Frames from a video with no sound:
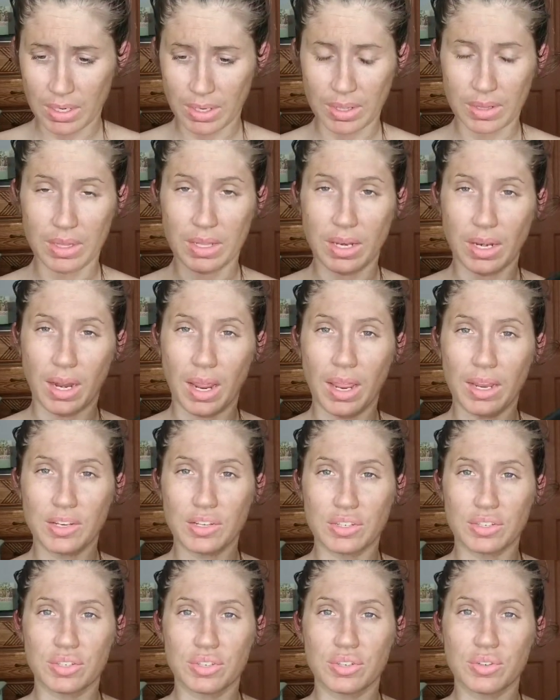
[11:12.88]
And then I
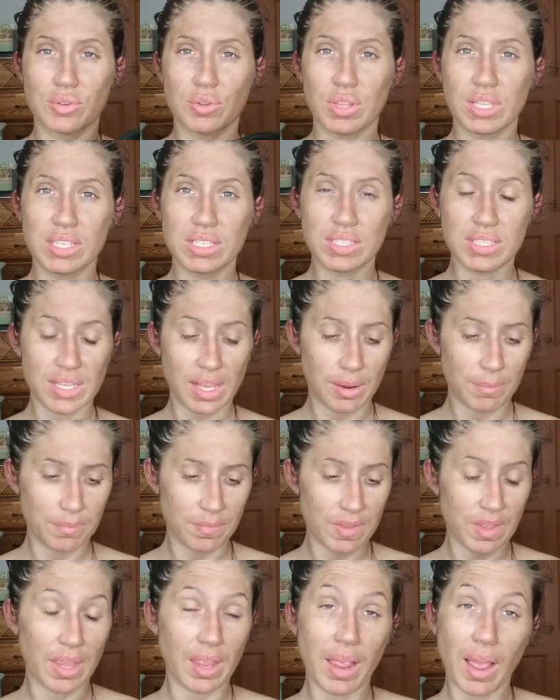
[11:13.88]
just do the same
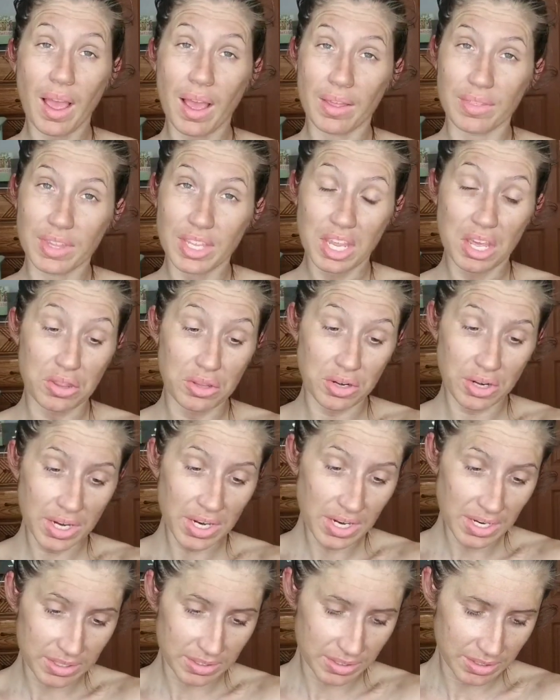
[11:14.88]
thing on the other
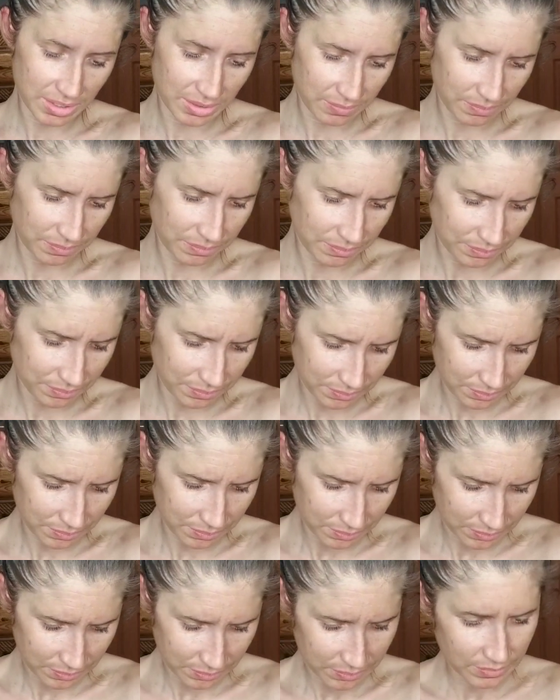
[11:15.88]
hand.
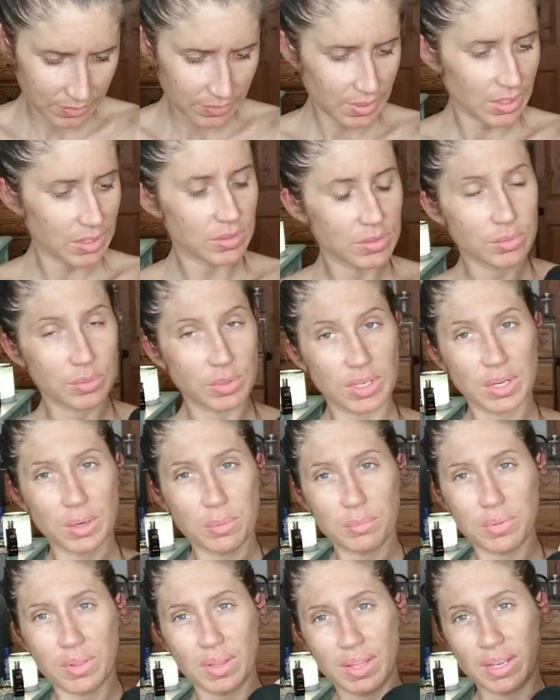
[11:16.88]
So we're
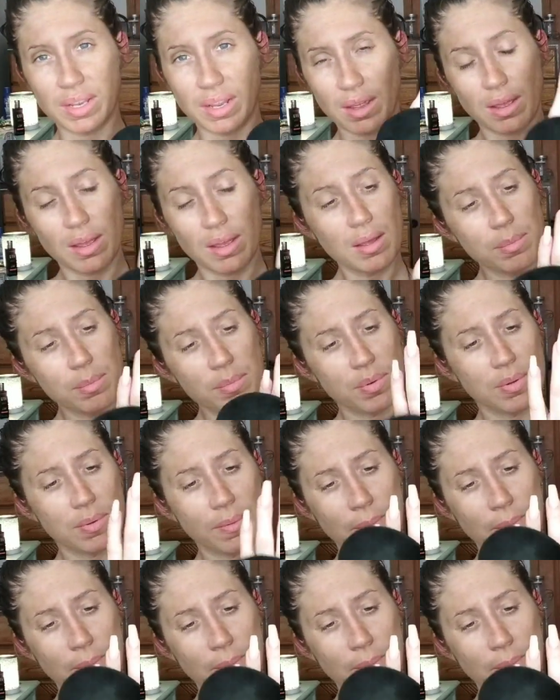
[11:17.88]
going to blend it up.